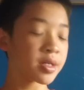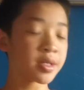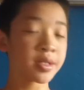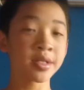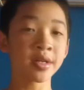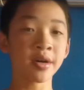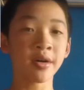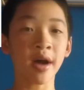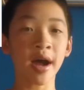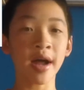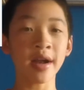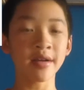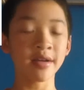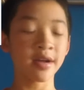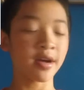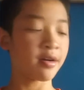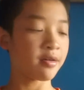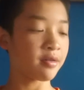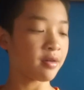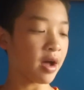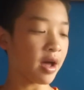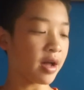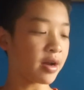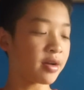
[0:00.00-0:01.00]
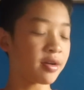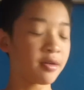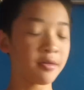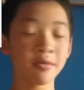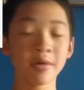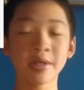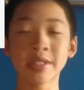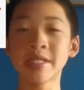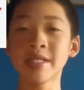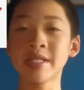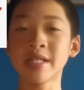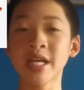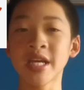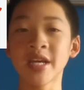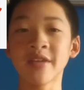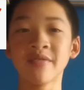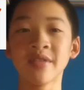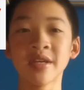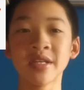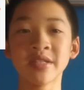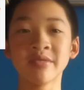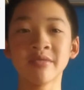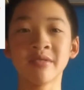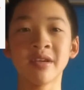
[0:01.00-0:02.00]
So I don't know. I don't know what to think
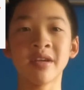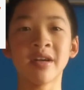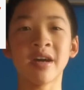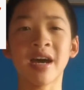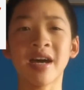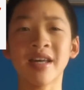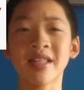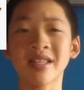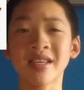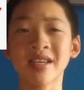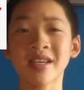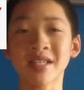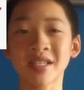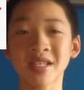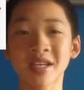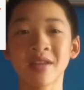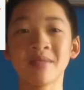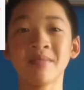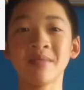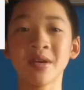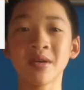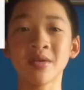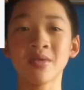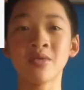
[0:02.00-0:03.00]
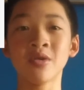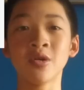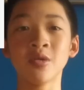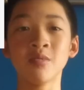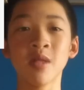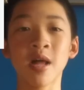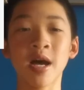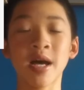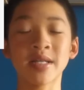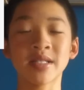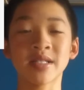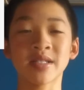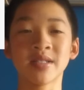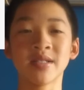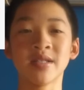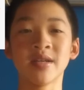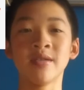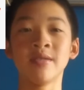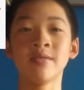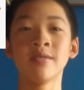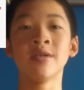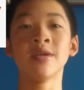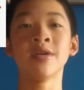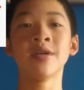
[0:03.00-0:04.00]
of this one. I think it's going to be a cool blaster
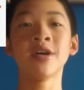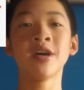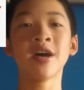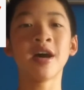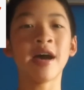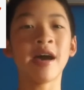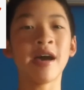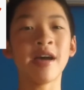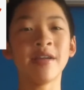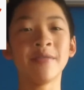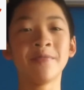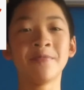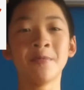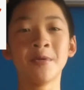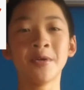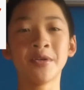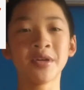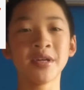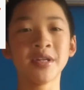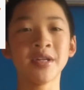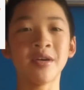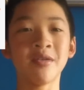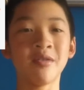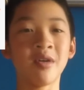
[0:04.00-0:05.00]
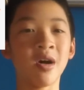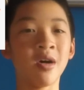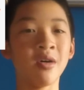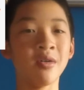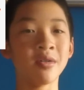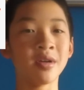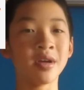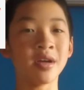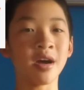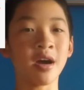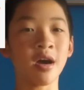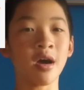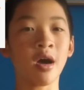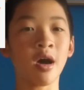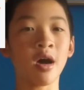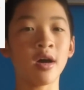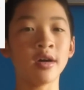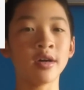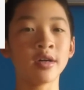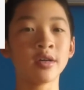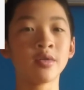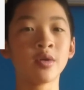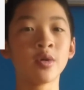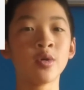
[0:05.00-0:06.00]
though. I really don't own
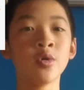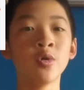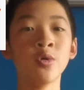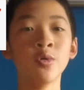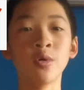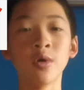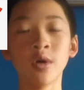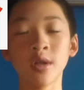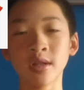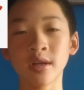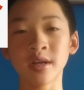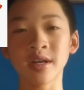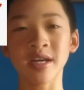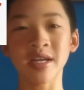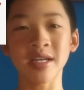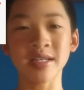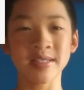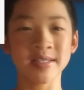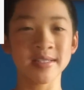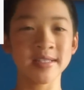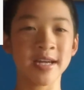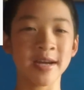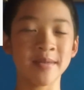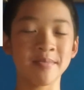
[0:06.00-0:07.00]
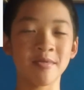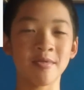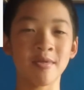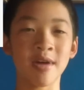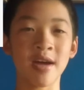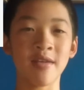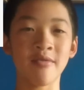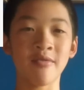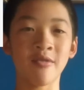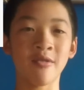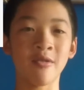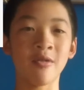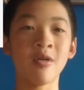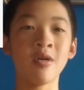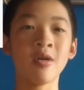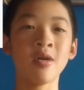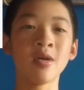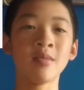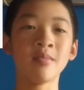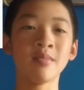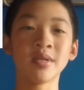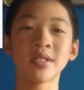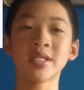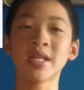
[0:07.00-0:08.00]
a cool looking sniper rifle
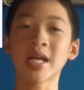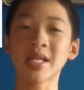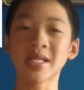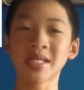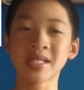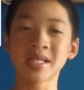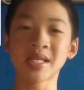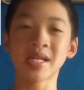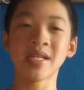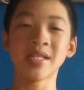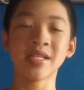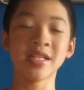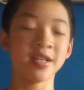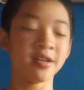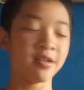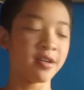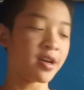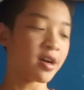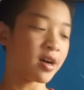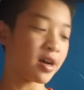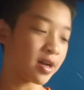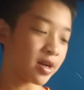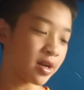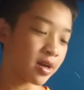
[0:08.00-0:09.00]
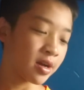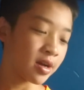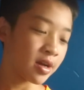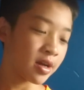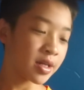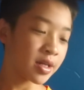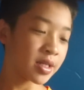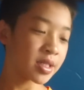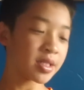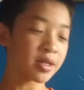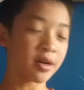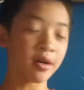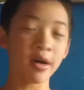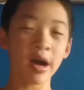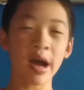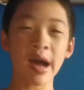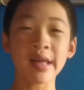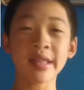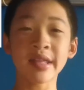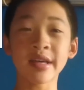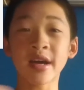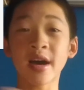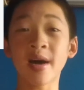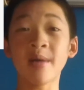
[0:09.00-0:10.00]
besides the Centurion. So
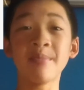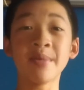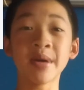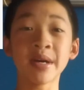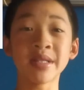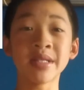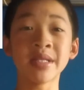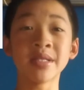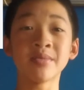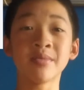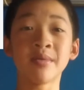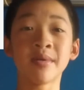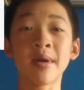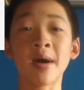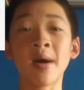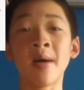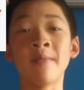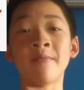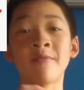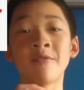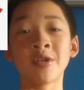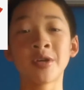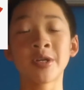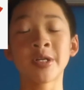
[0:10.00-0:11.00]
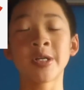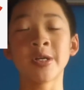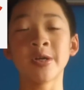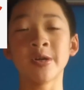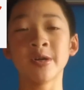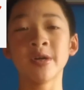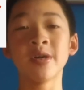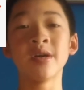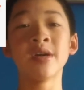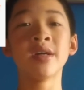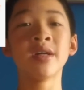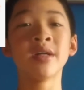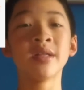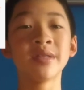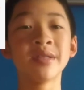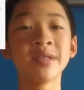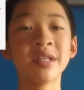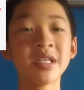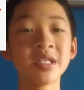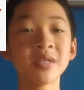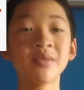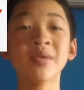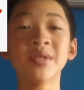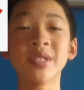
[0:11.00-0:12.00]
I think I'll pick this one up for sure.
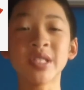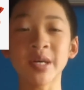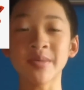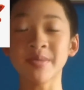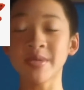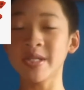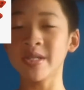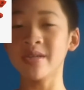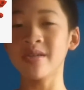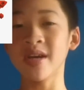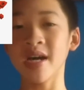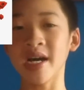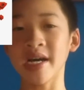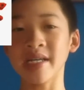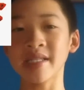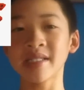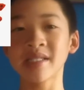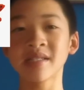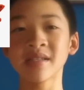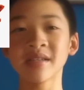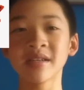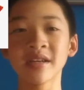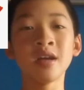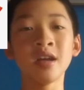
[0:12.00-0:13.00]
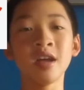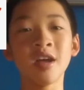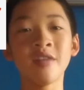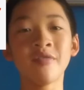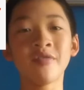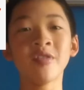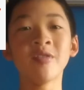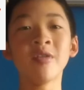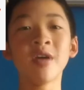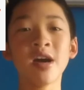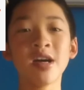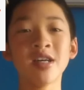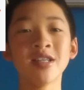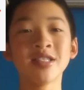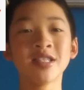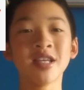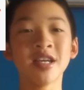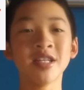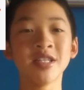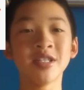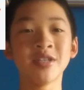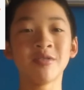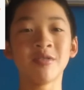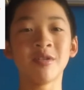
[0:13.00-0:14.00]
This one's up to you guys. If you guys
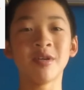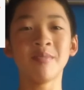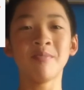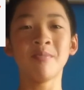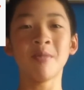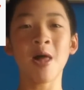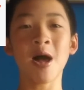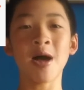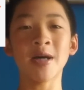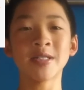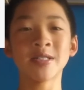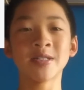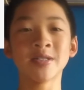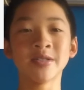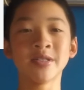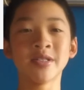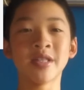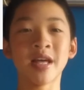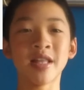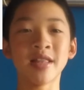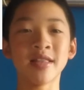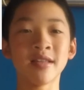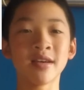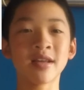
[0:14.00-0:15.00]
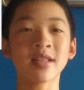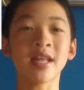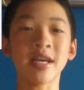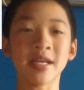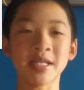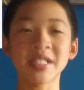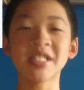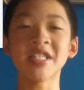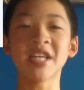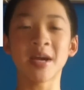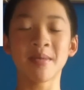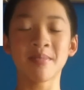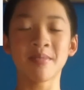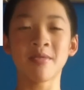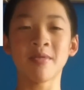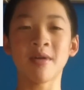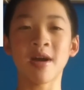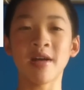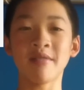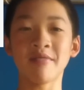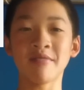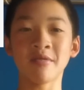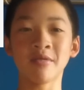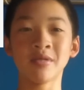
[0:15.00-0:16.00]
enjoy blasters that look like sniper
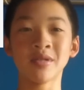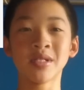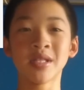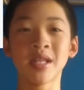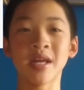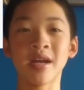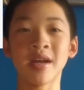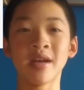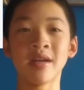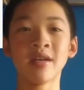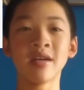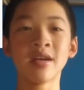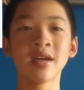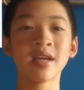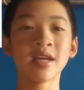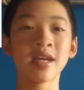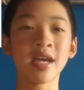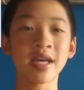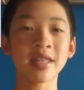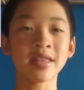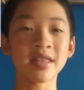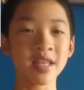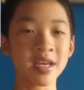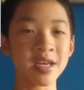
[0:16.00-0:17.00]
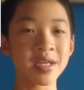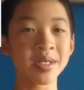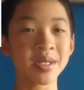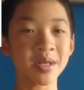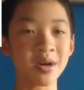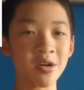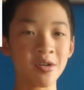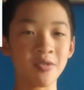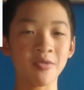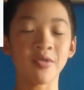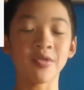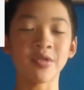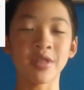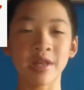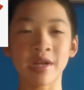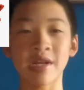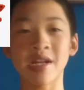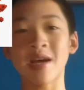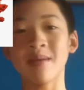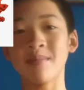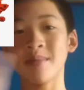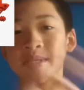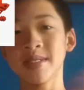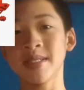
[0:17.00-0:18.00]
rifles, then get this over the
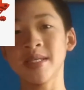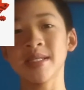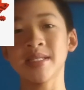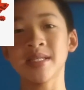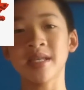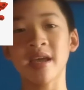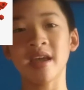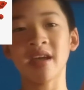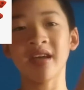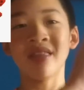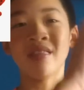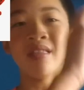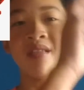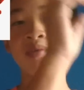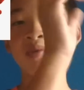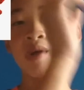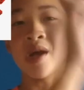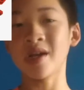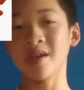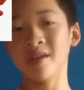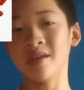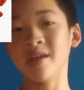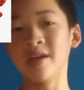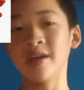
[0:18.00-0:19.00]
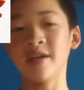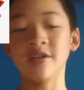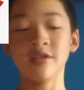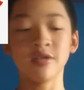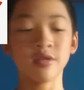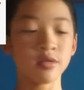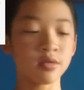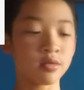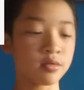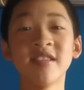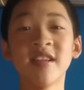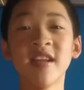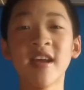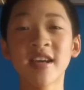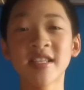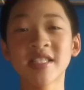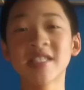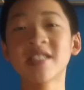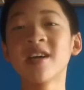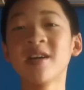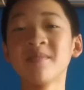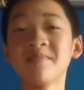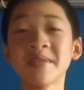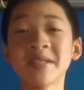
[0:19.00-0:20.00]
Nemesis and the Regulator.
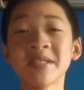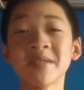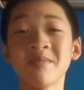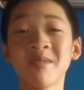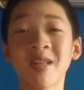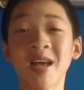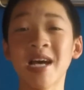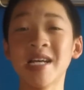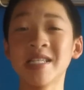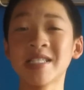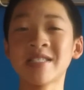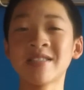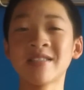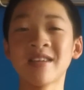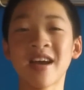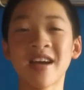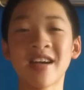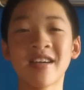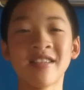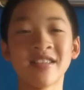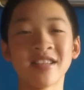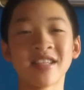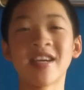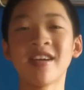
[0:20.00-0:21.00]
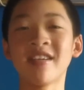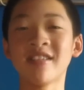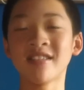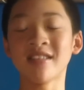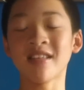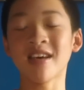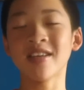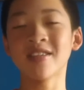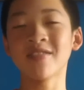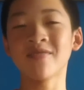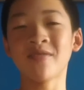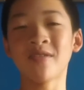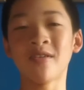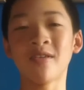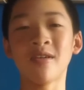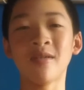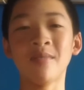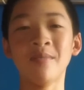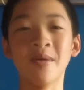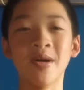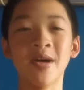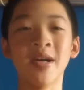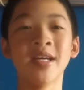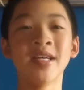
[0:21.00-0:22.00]
Next up is a blaster I couldn't care less
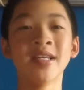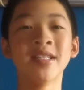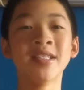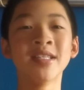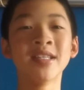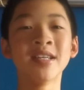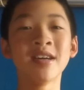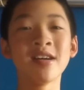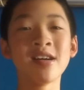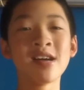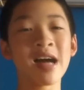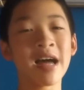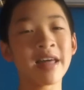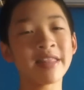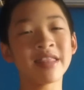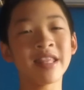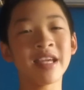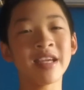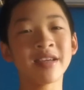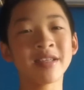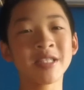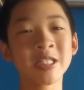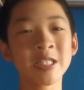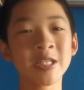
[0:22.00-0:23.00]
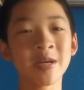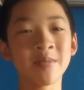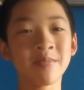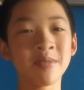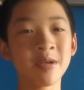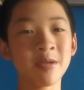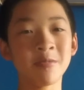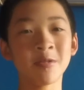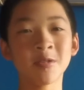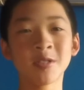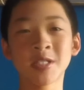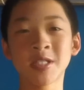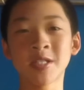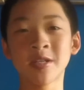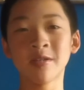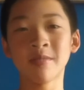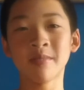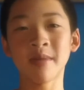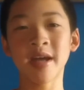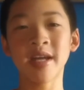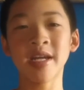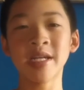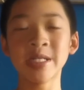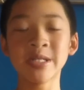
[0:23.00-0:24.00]
for, but I think some people still
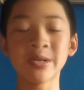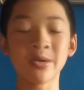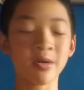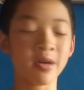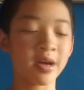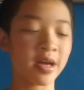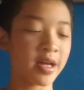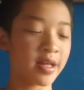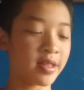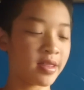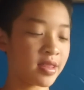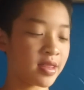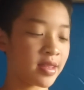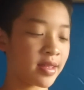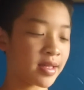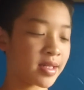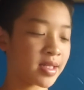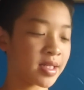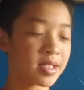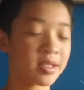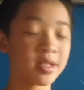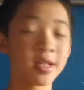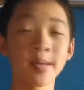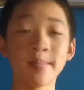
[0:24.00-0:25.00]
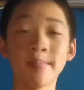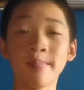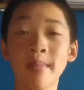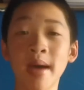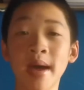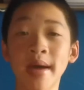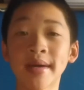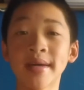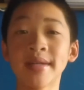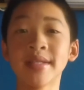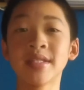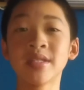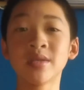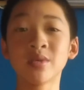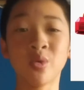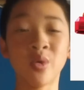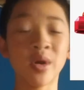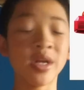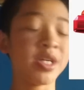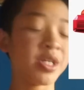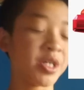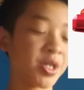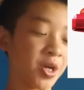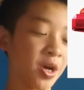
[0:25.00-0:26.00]
might enjoy it. This is the Mega
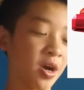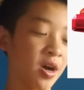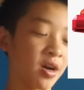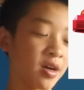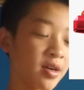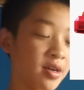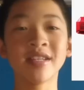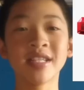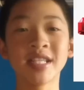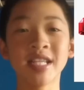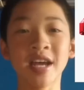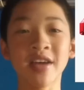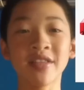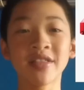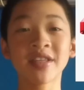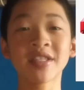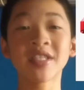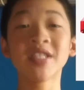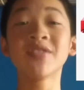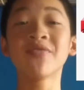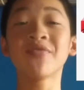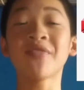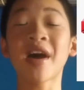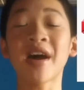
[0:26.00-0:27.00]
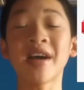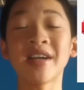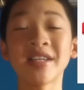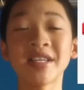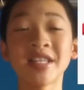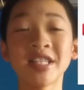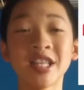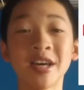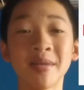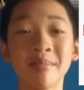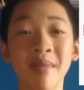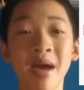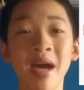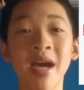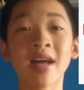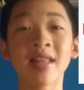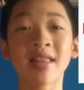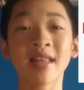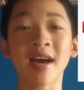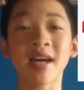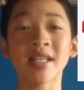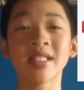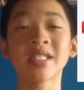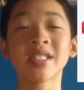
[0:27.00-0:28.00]
Twin Shock. Now this is finally the Mega
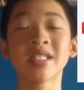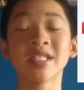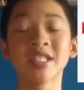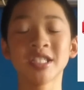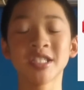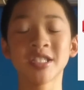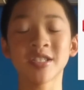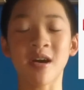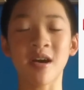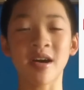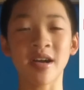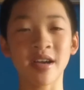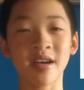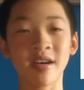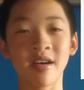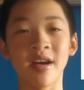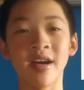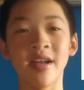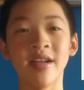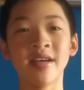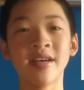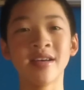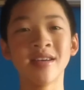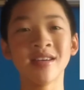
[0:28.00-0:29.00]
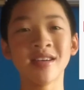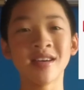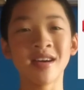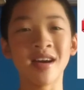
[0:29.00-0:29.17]
Line's shotgun.